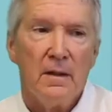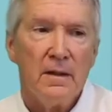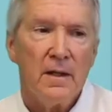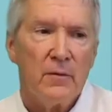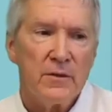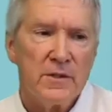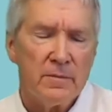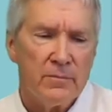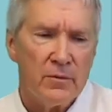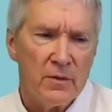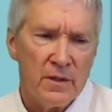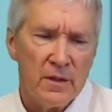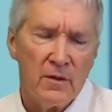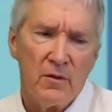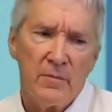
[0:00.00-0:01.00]
Yeah, what's
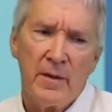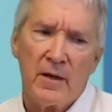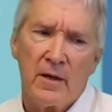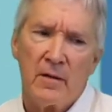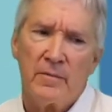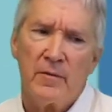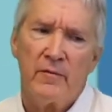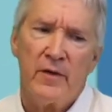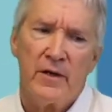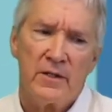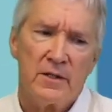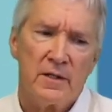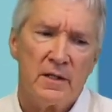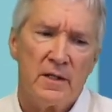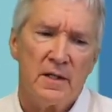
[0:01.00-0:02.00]
important to know about our
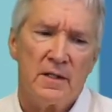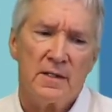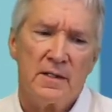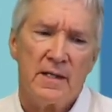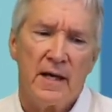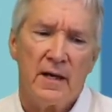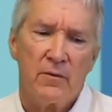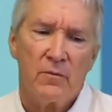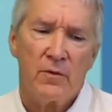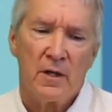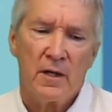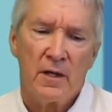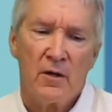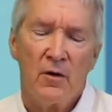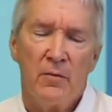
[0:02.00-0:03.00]
profession is that we're
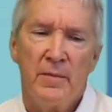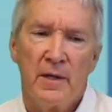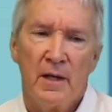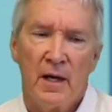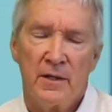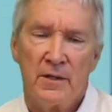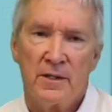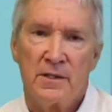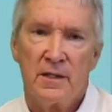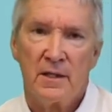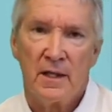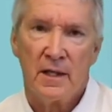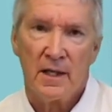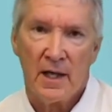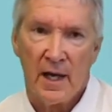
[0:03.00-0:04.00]
going to go beyond just looking at